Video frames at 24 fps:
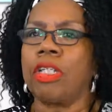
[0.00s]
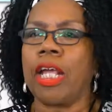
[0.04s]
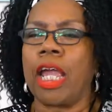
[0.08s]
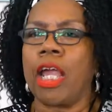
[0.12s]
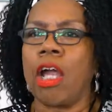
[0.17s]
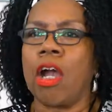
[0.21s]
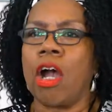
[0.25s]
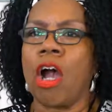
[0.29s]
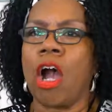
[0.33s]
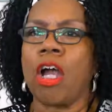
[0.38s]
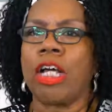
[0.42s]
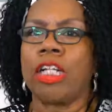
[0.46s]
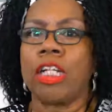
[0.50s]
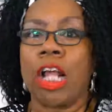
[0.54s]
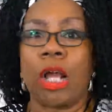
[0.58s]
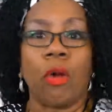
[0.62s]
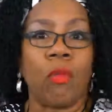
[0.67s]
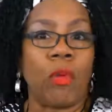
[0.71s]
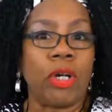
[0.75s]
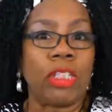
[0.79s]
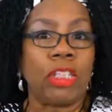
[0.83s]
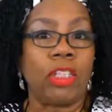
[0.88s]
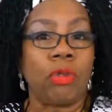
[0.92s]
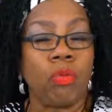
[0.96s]
They are.
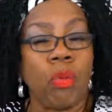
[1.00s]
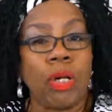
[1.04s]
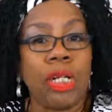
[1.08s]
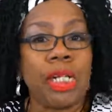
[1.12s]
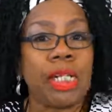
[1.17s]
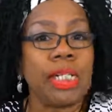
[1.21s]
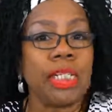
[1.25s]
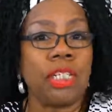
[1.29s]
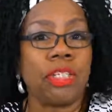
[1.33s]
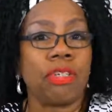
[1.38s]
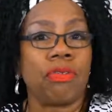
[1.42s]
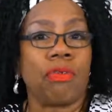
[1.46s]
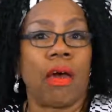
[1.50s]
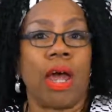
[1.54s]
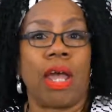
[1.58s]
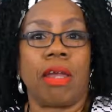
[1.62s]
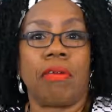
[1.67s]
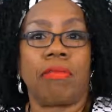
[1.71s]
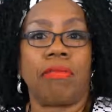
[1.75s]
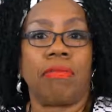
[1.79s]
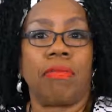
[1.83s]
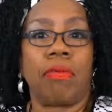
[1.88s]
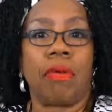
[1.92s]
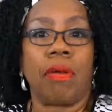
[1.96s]
And what is
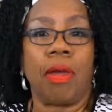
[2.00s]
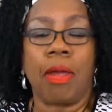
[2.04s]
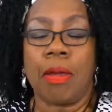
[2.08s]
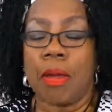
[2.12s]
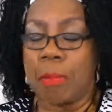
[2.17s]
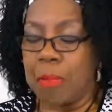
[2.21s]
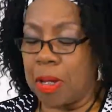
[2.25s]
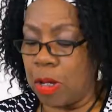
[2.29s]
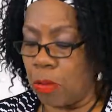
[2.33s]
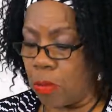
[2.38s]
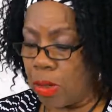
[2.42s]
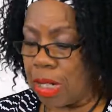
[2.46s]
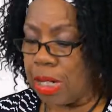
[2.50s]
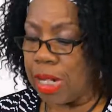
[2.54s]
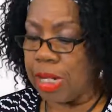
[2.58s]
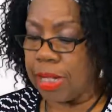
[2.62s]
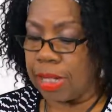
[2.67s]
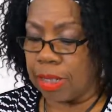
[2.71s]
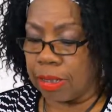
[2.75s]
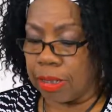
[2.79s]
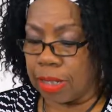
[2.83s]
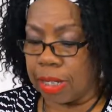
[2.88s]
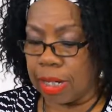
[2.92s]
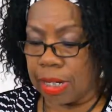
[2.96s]
strife? I mean, we need
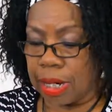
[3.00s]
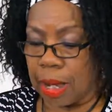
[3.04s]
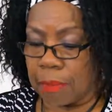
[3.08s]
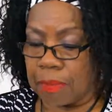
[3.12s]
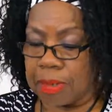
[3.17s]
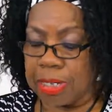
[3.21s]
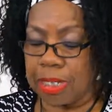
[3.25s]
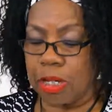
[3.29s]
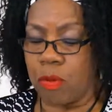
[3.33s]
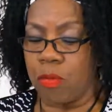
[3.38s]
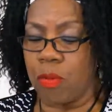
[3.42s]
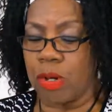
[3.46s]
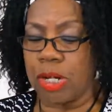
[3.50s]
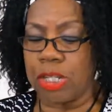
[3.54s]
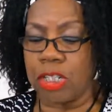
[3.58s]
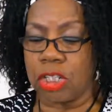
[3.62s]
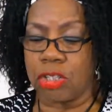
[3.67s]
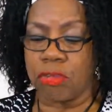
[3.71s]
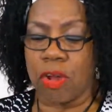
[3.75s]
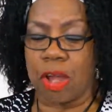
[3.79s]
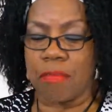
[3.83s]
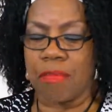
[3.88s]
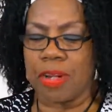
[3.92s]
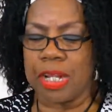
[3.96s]
to look it up and see what is strife.